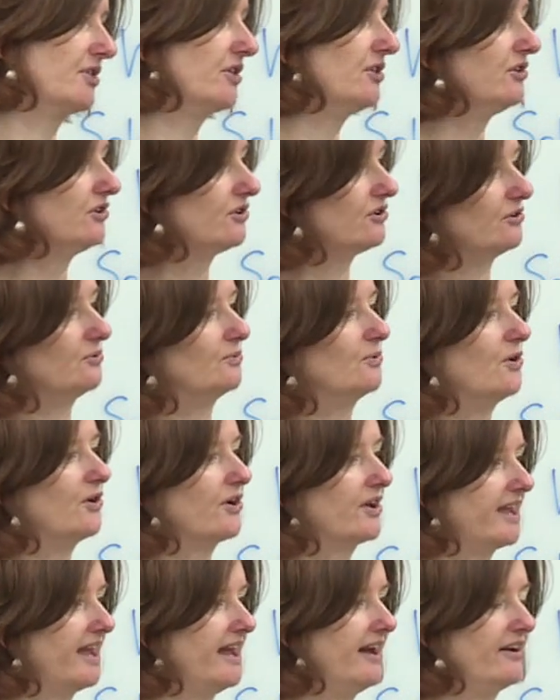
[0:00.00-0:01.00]
So you can
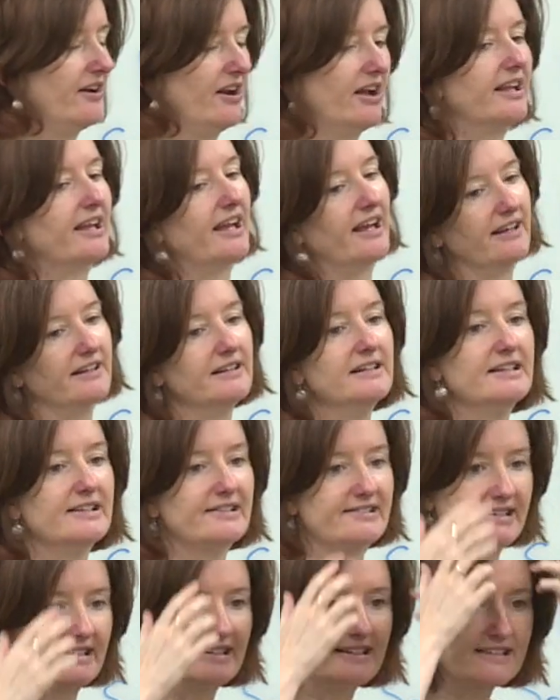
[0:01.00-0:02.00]
work out, okay,
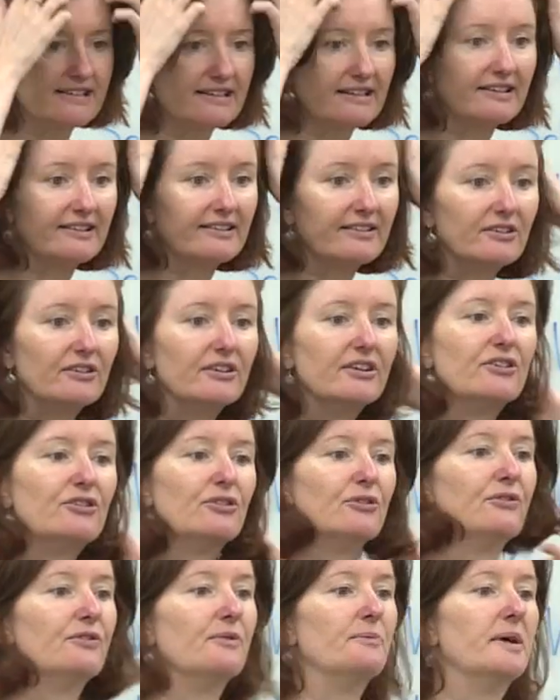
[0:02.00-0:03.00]
salicylates are an
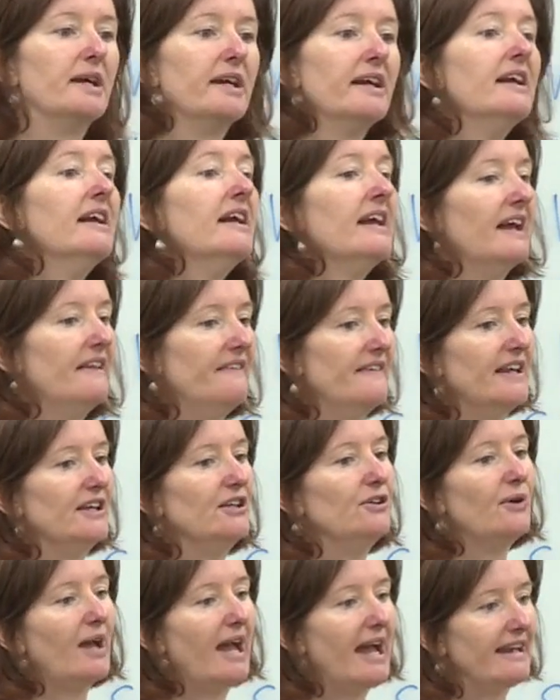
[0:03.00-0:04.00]
issue for me, and then
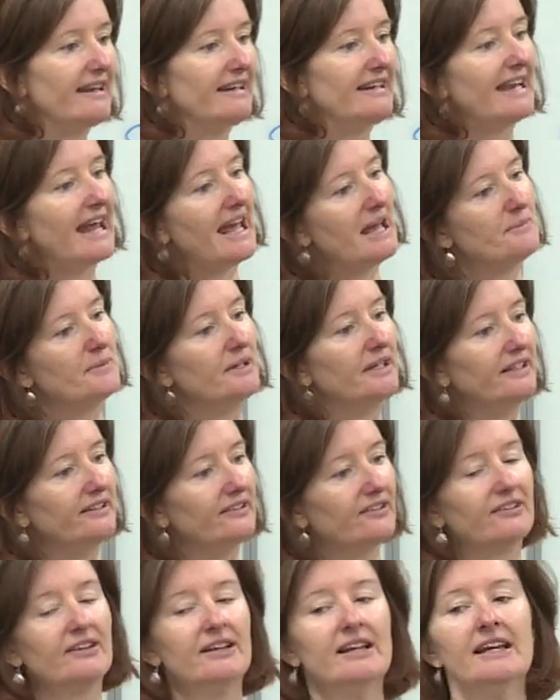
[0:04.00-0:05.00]
you add in
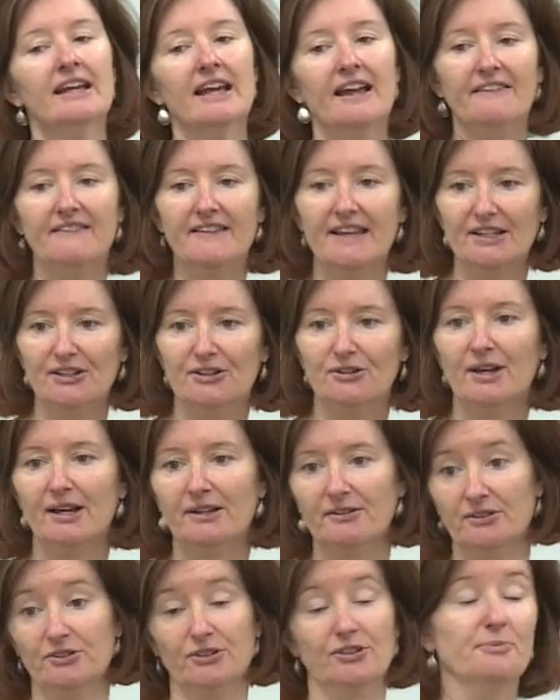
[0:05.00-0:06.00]
amines, and then
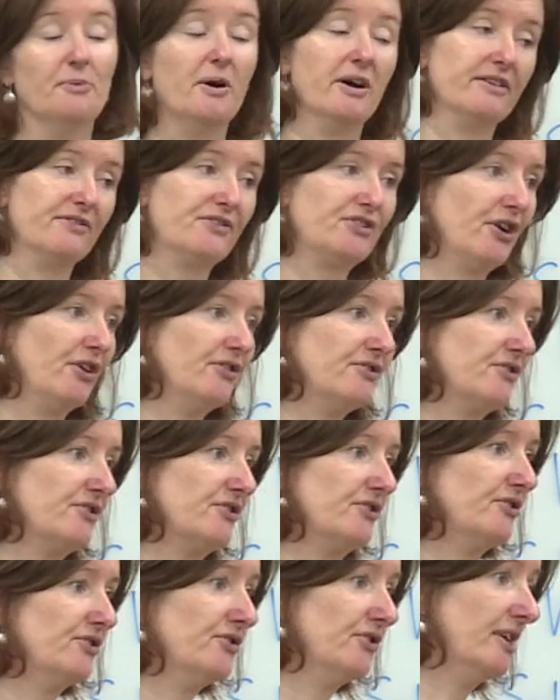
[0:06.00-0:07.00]
you might have chosen
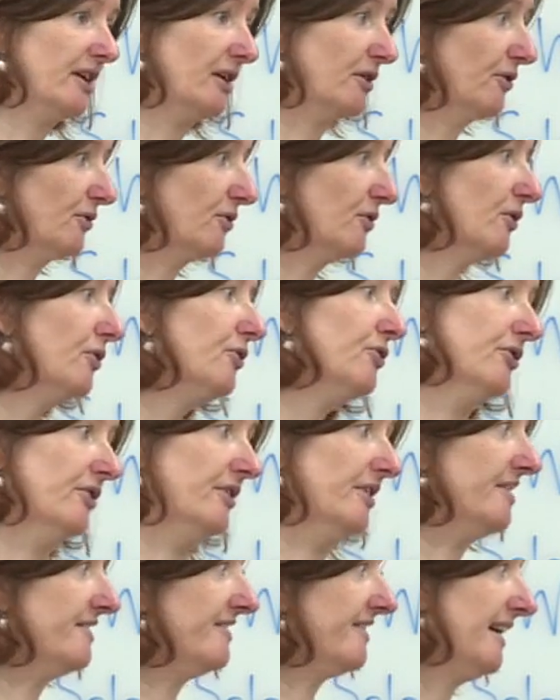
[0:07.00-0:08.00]
to include
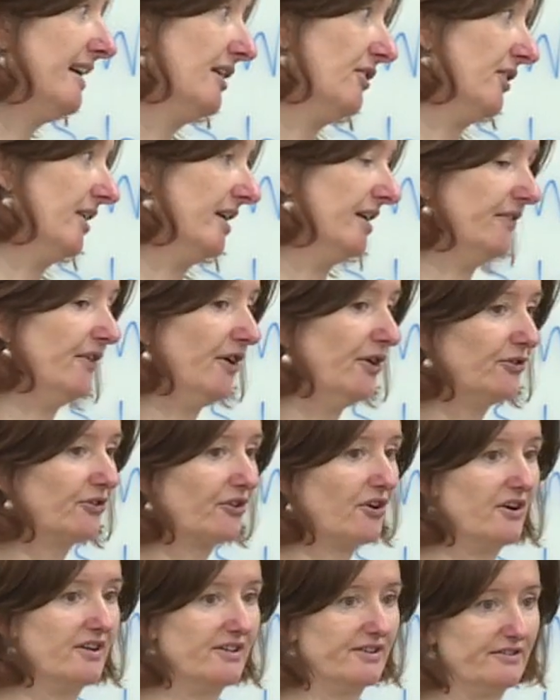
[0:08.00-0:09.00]
gluten and dairy and those
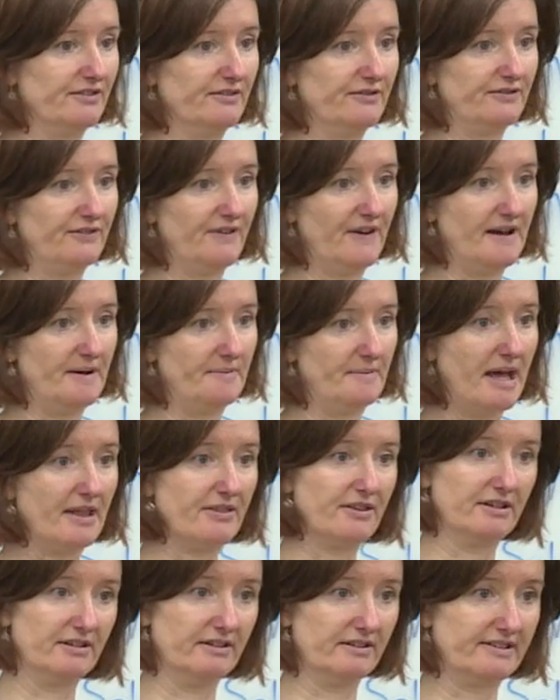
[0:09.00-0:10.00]
kinds of
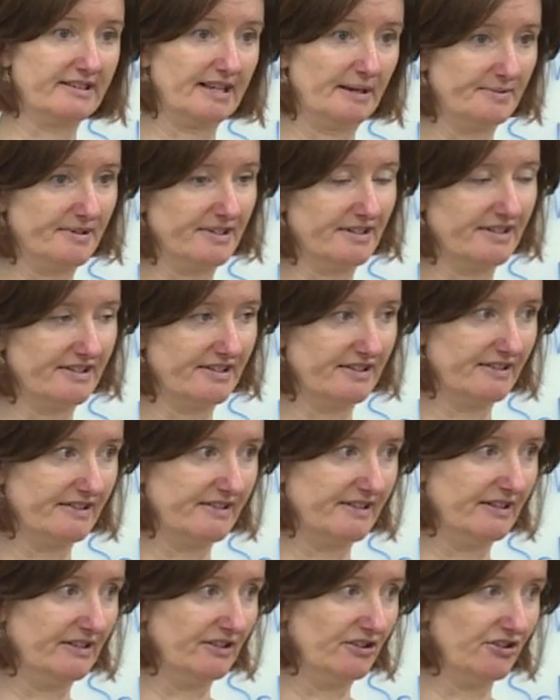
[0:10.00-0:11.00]
other
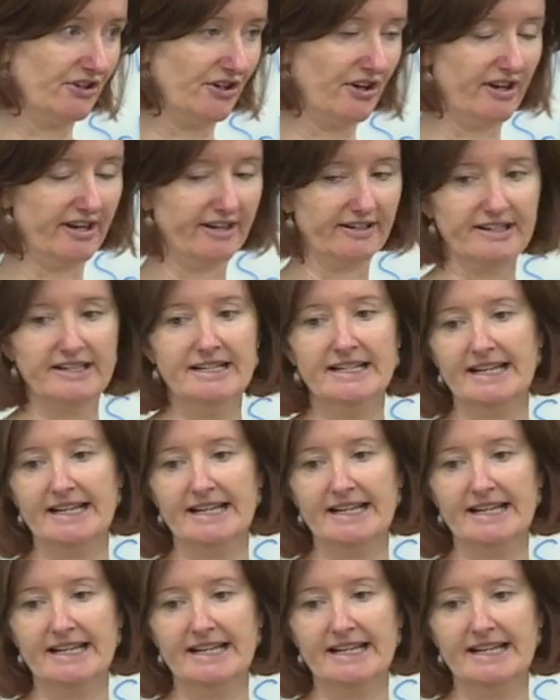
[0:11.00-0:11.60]
substances in your diet.